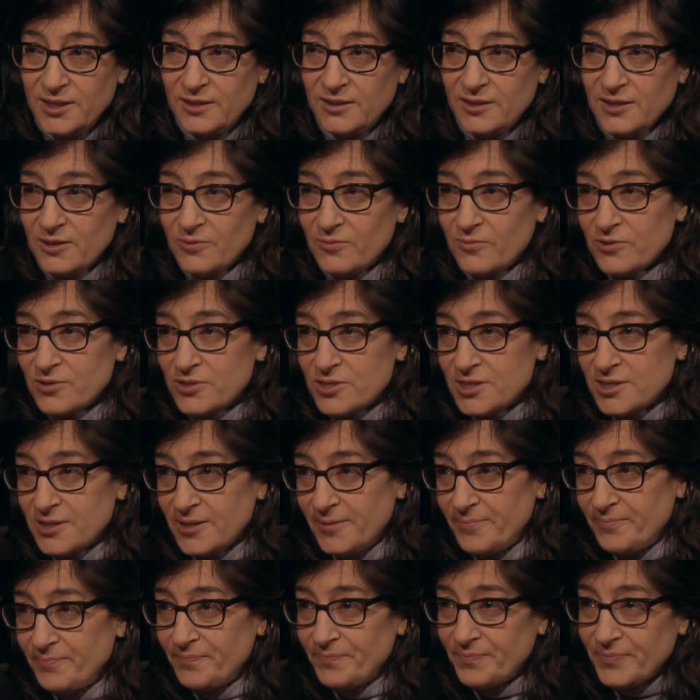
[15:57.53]
There were
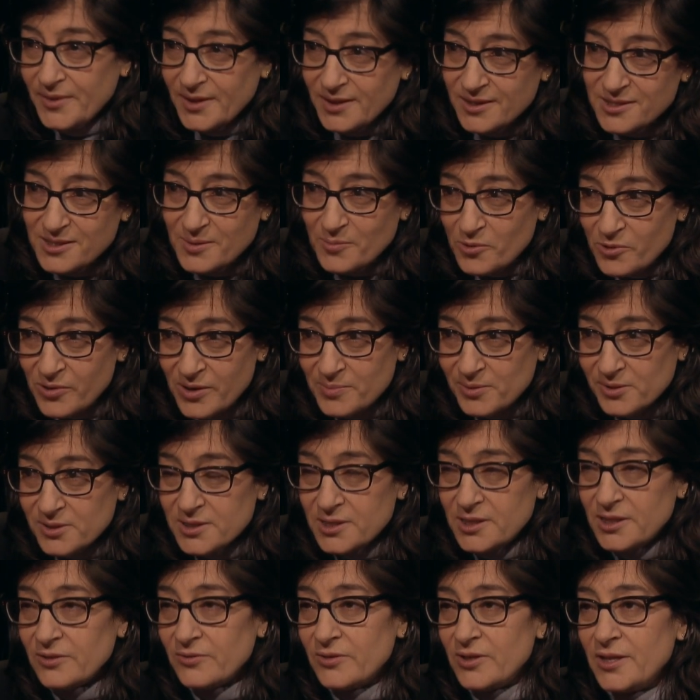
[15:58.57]
some, some quibbles
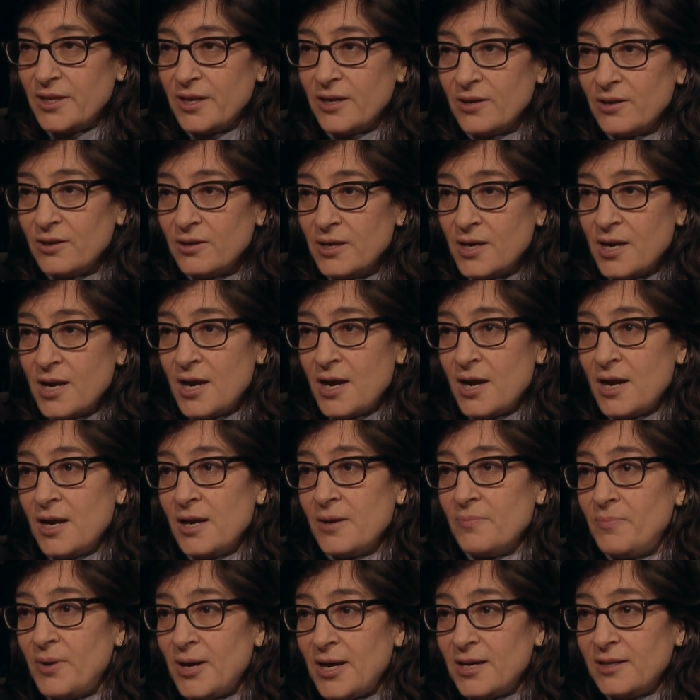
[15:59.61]
here and there.
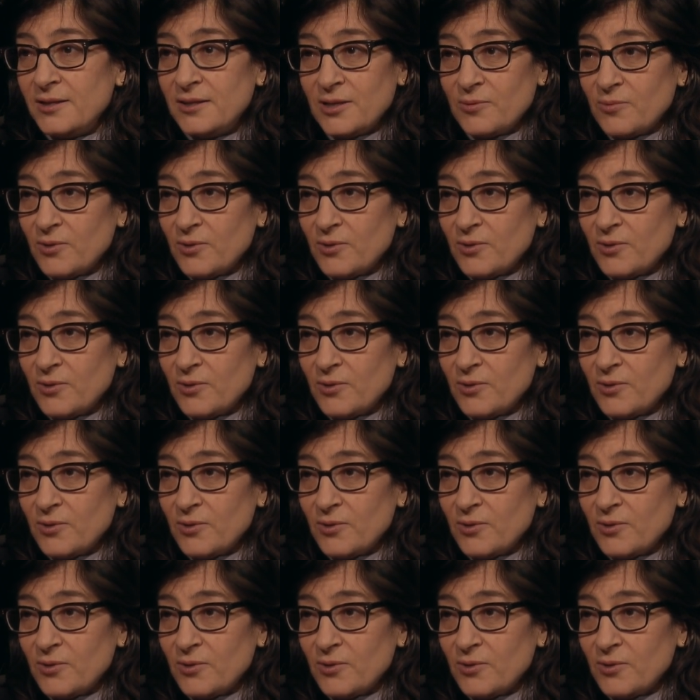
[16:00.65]
But there